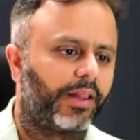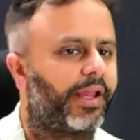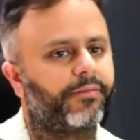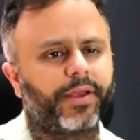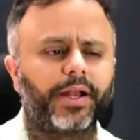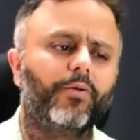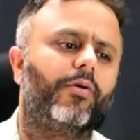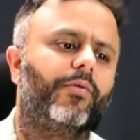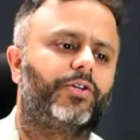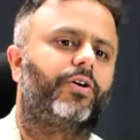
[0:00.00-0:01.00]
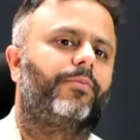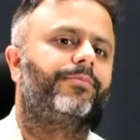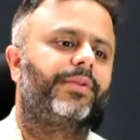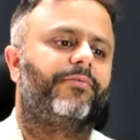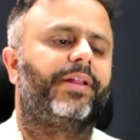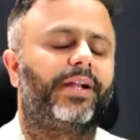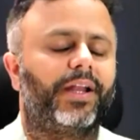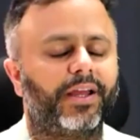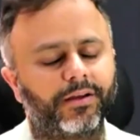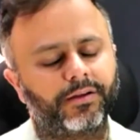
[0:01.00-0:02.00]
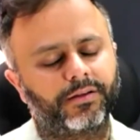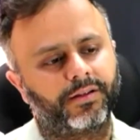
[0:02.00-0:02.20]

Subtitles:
Like, and we can do a workshop, definitely.